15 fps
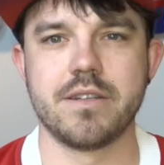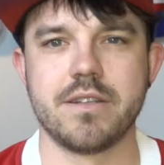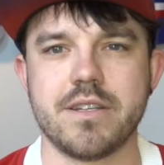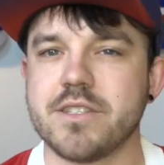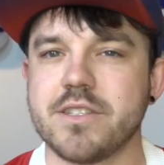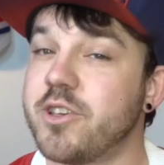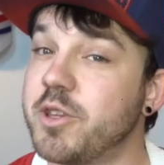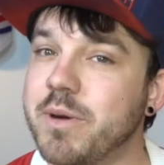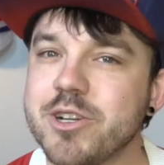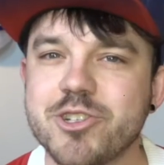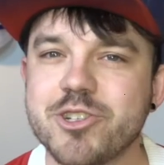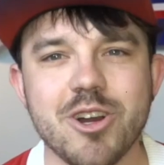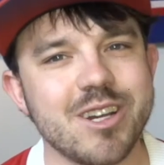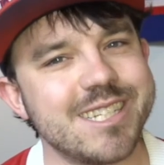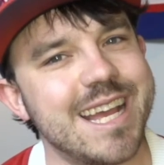So the
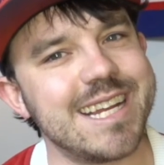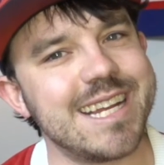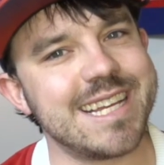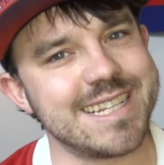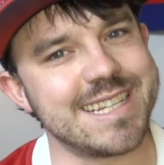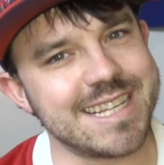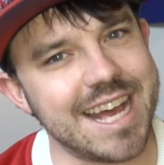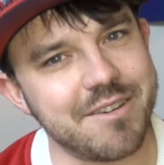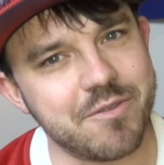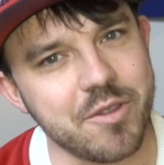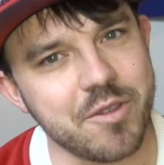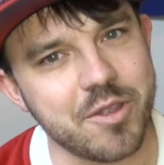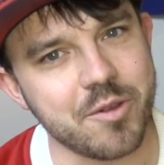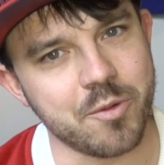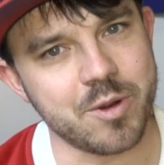Montreal Canadiens have
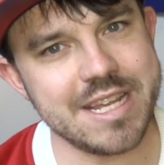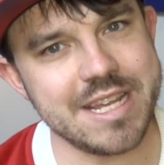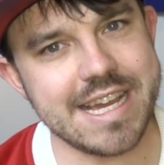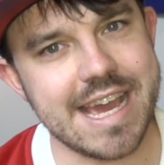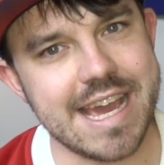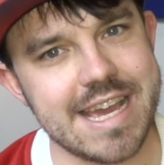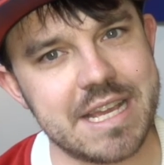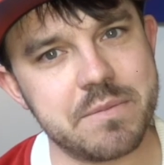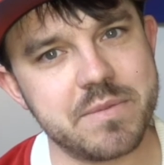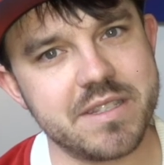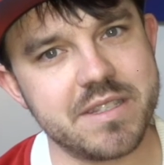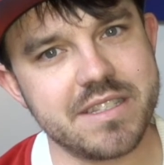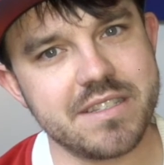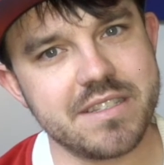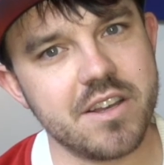3 games,